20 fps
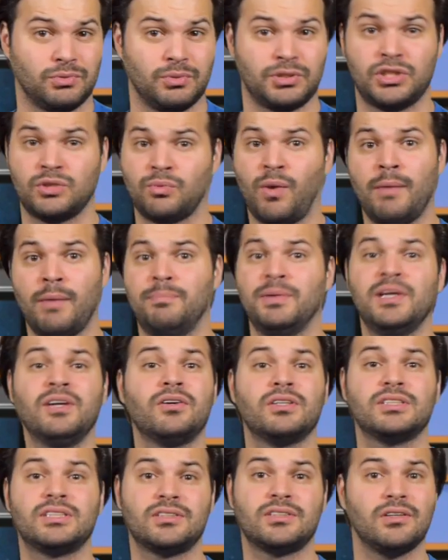which is why
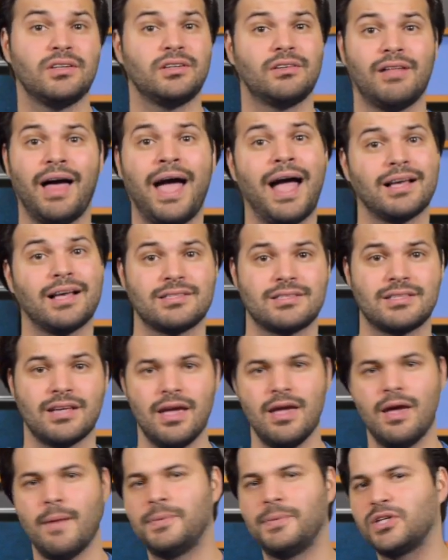beer is still in glass.
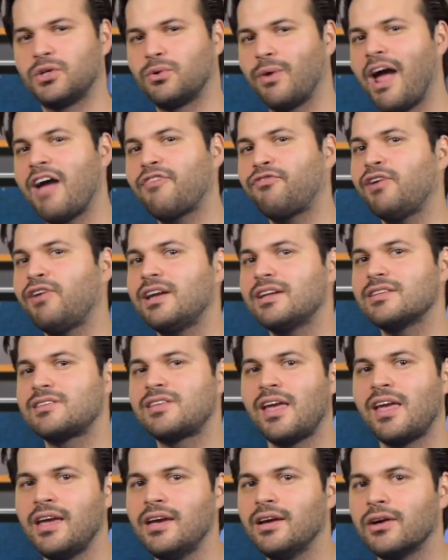But graphene
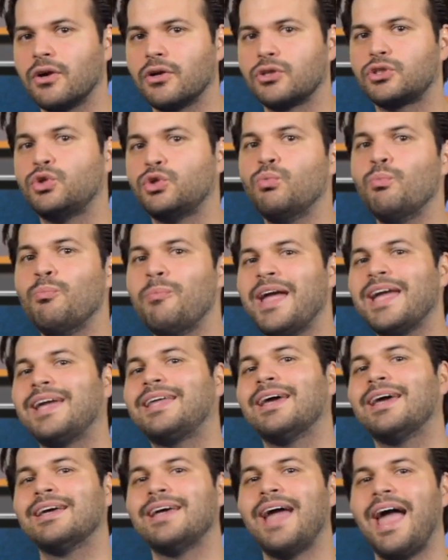is here to
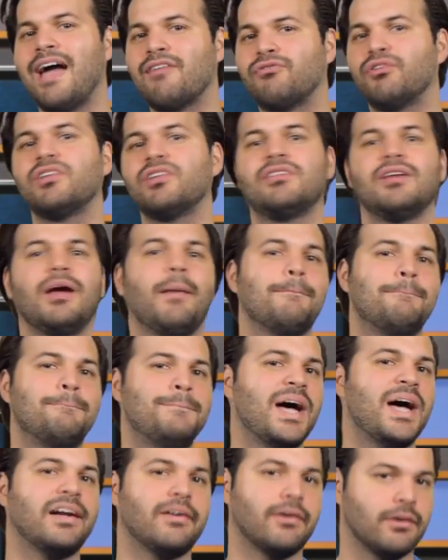make everything
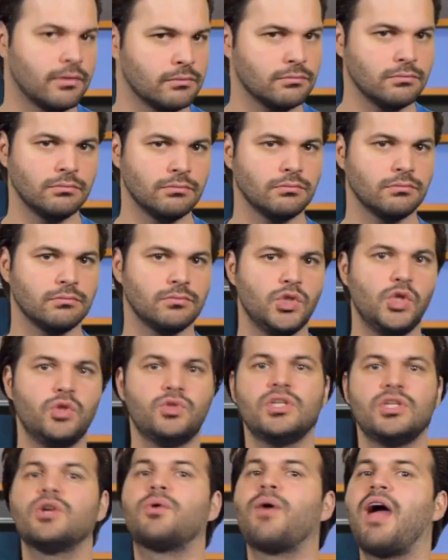better.
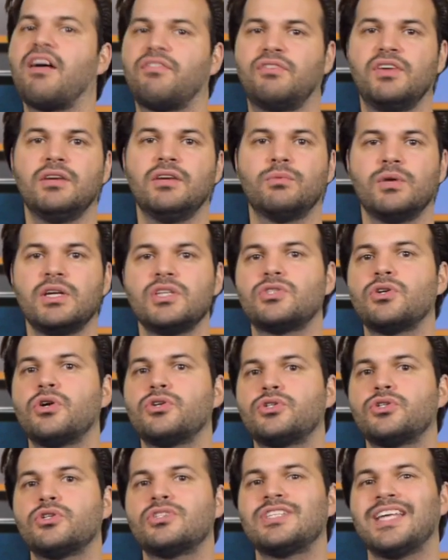Using graphene,
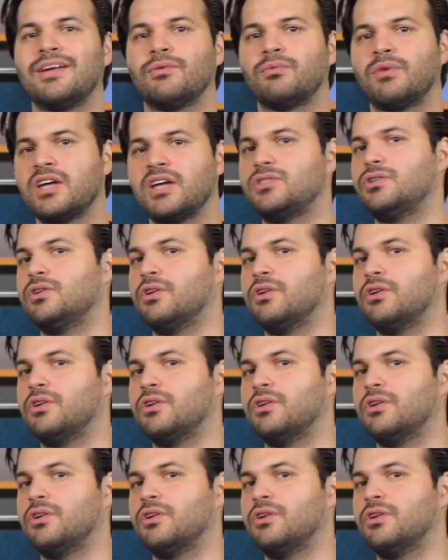researchers at Rice